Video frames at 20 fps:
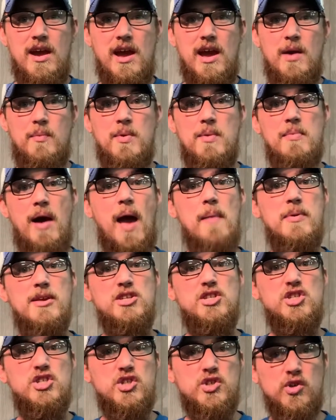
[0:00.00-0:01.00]
And we might be
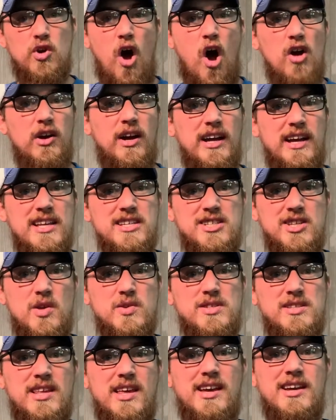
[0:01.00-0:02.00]
strong against
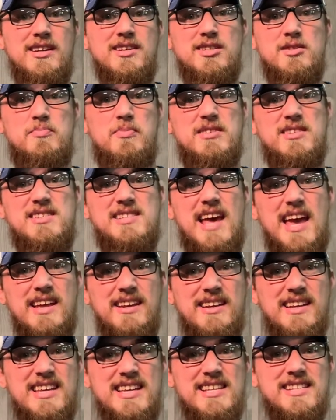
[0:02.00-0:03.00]
those things, but
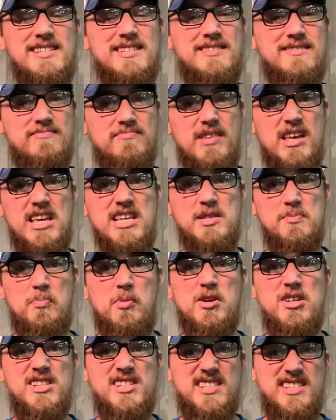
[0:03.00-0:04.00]
Satan, he's
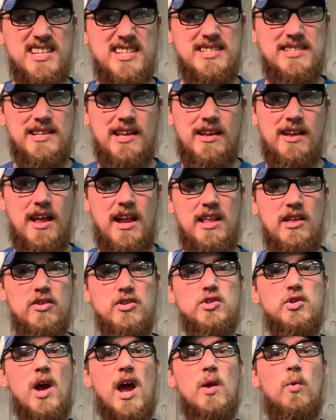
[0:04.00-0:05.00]
persistent, and
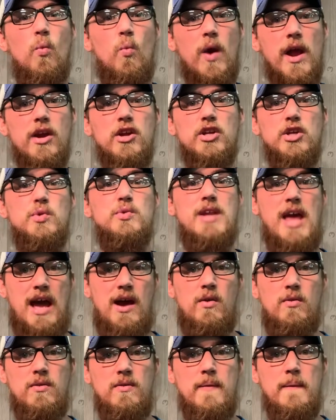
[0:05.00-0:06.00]
he'll try and wear you
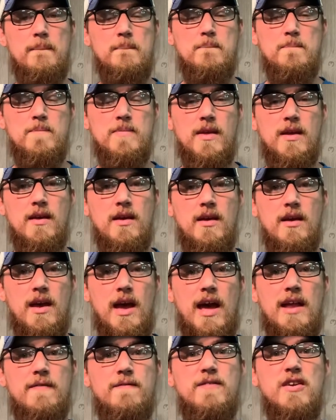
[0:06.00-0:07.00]
down.
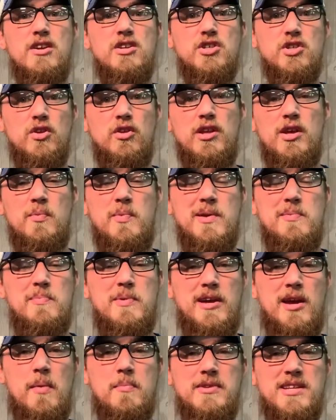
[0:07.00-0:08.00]
And eventually we
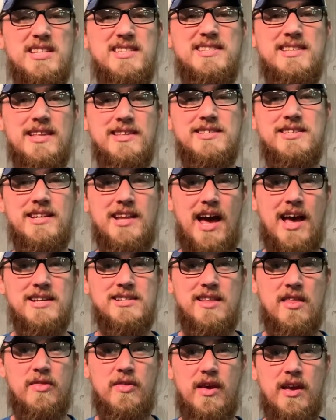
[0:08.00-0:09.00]
become
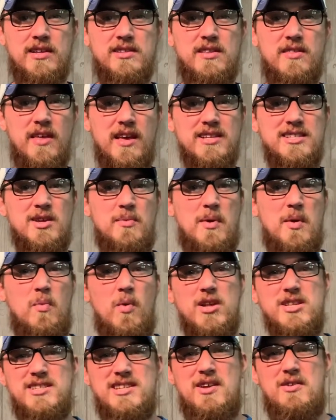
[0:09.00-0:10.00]
desensitized to things. Things that we
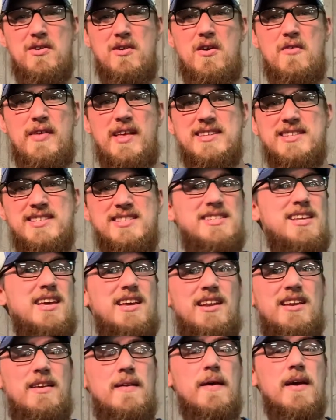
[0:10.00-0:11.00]
once said, oh, that's
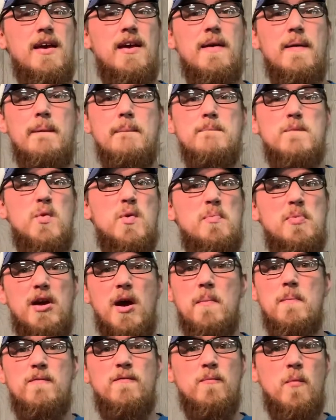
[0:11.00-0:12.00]
sin, we
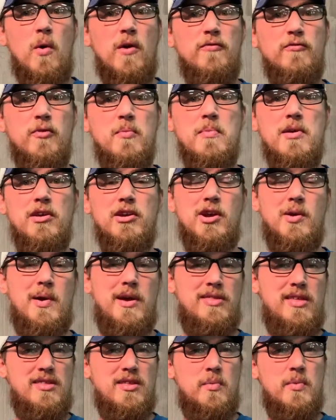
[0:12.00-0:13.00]
become more familiar
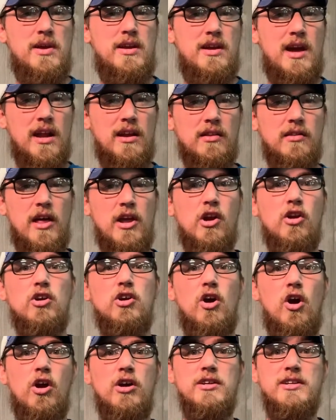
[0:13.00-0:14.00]
with, and then we kind of let our
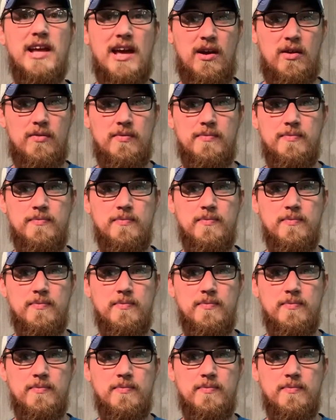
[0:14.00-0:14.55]
guard down.